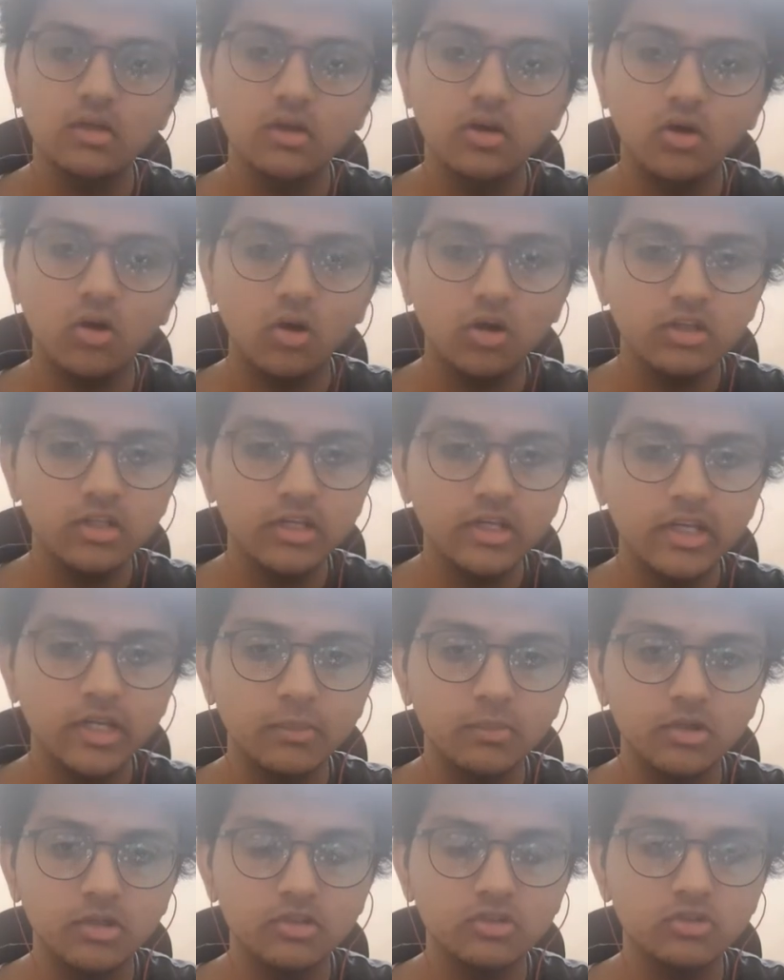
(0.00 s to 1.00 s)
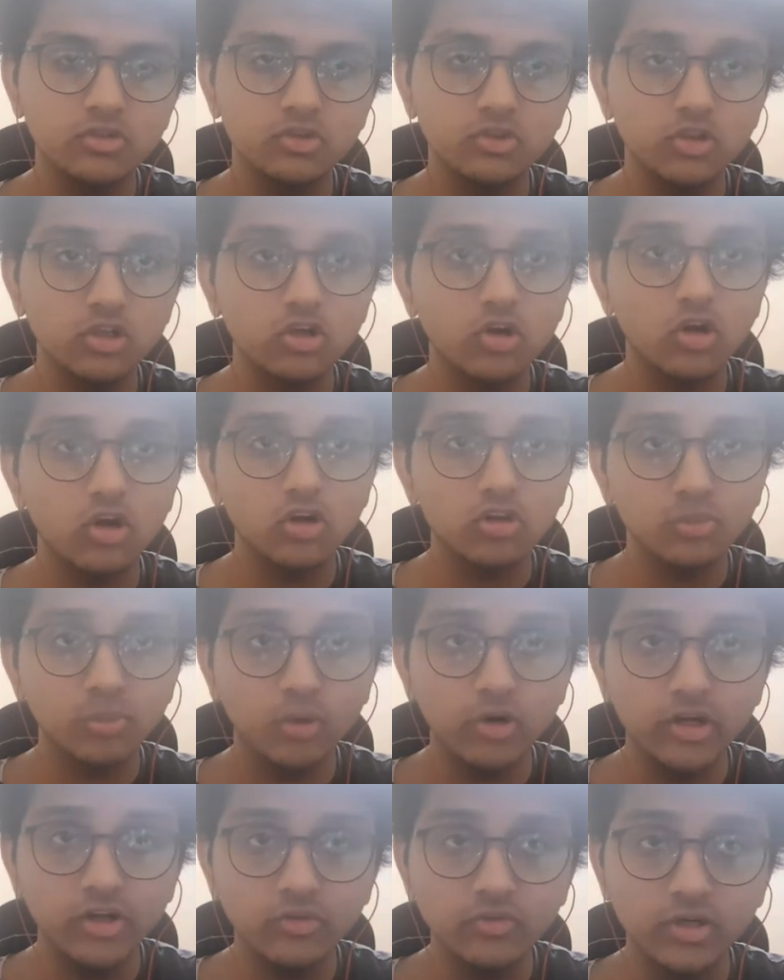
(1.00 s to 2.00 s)
all the neighbors to the
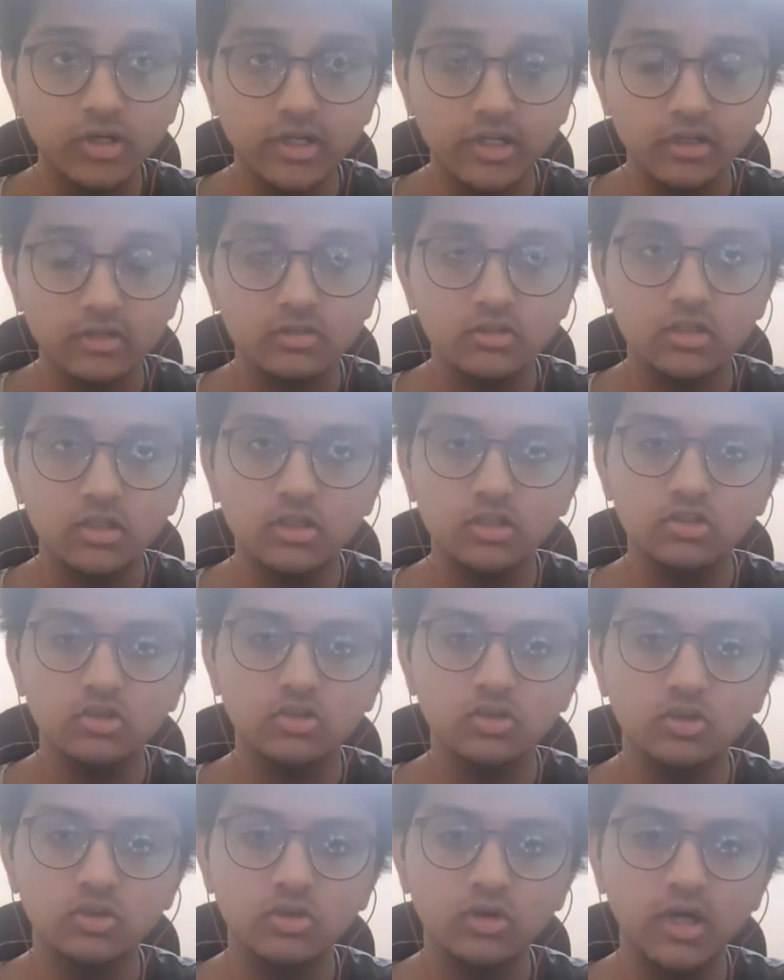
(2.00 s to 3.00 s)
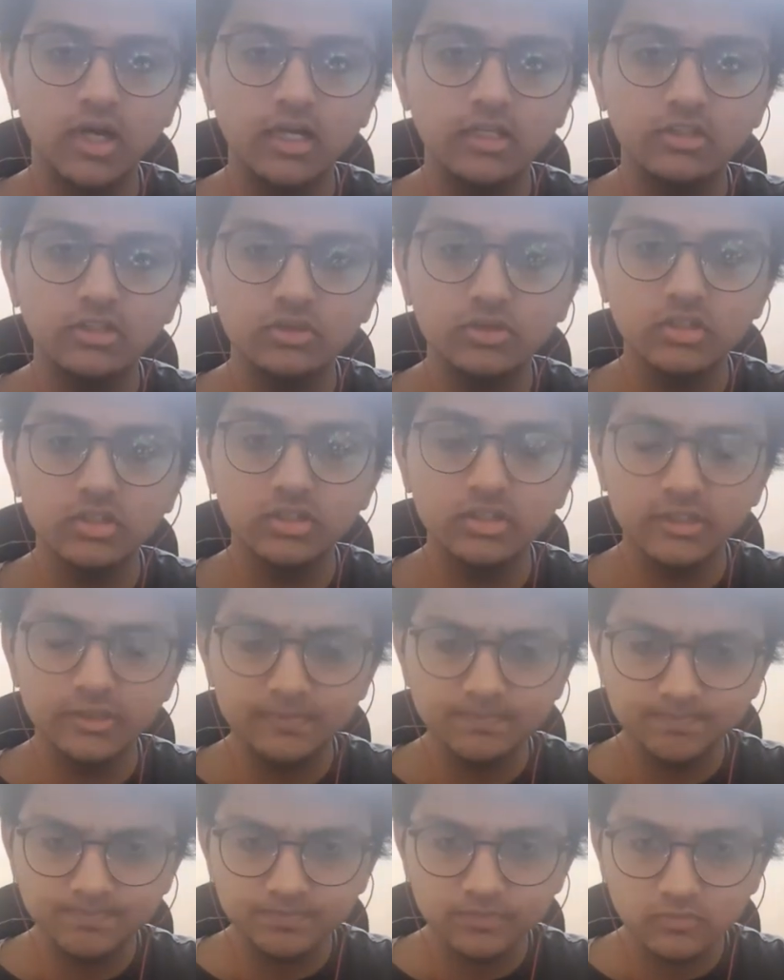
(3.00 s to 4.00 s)
corresponding vertex. So as you can see,
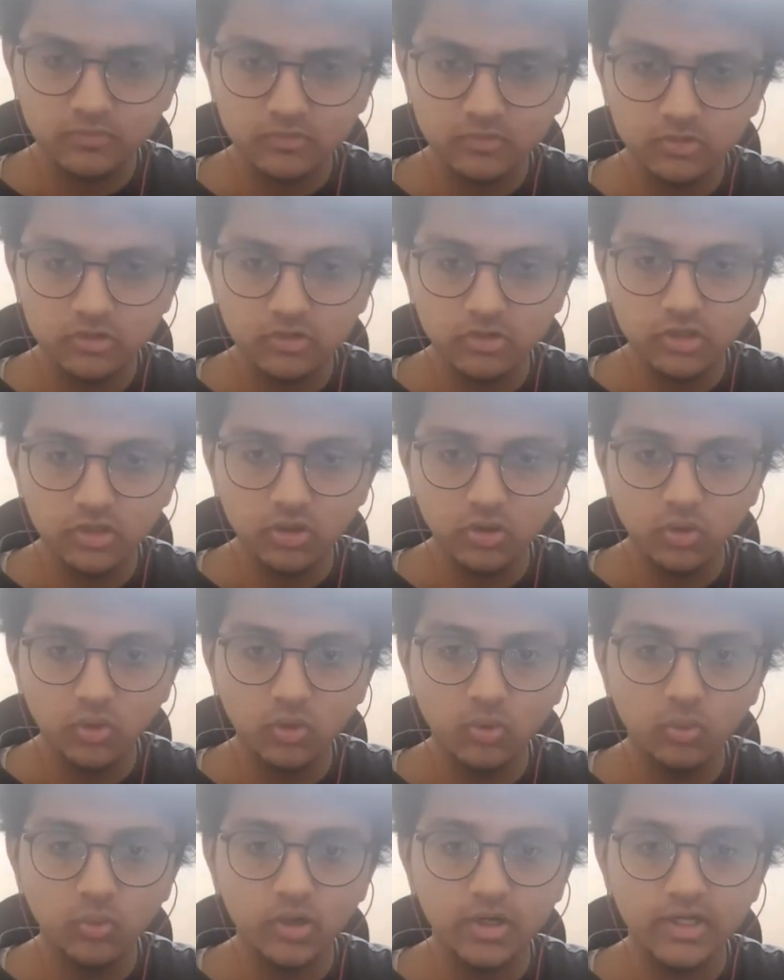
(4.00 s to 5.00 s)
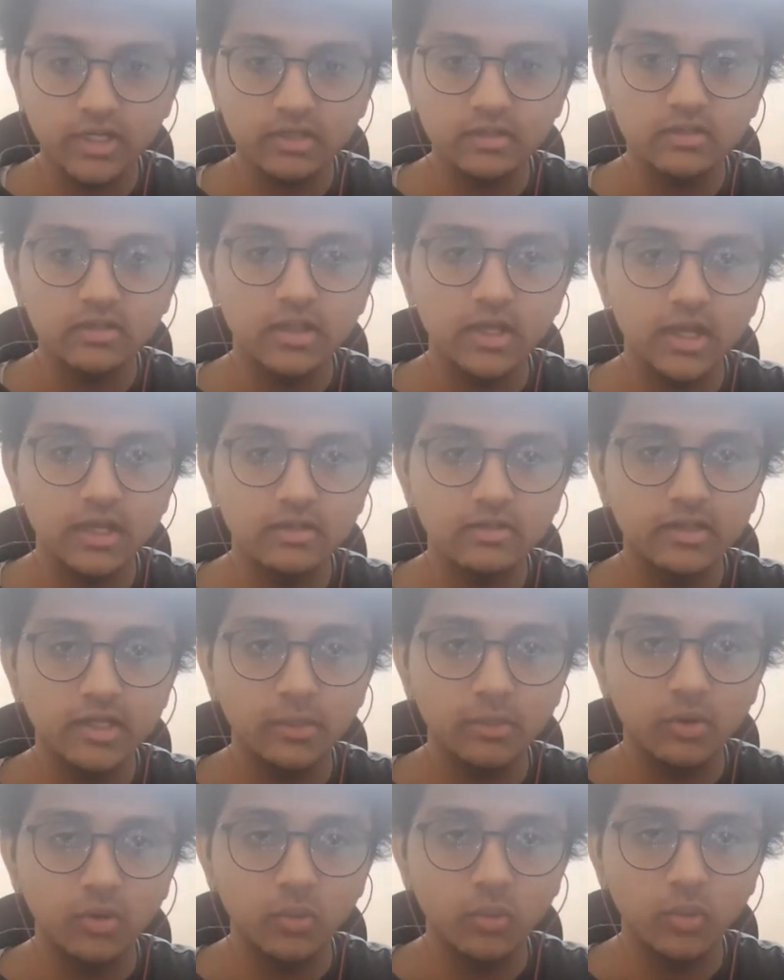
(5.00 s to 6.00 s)
0 vertex has
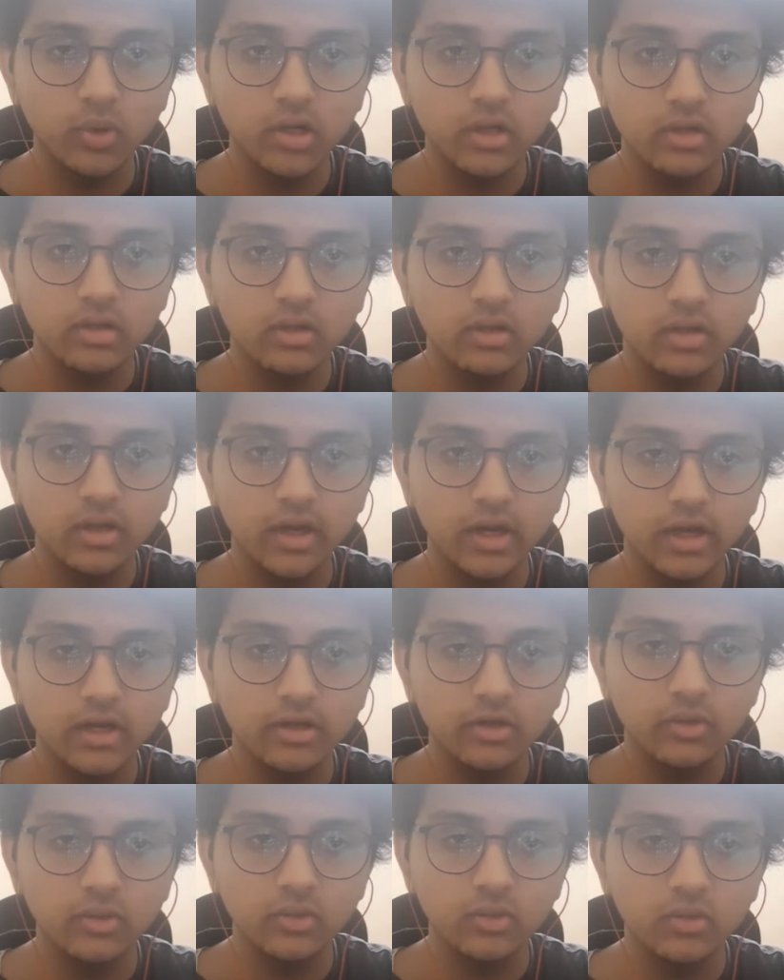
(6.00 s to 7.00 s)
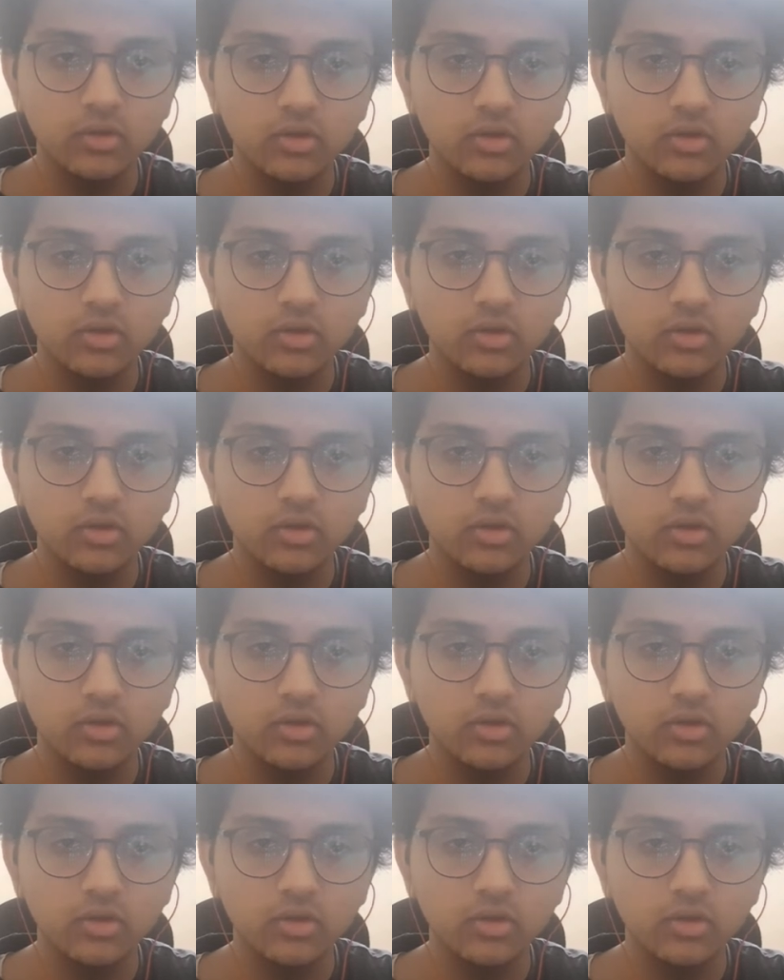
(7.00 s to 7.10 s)
neighbor 1 and 2,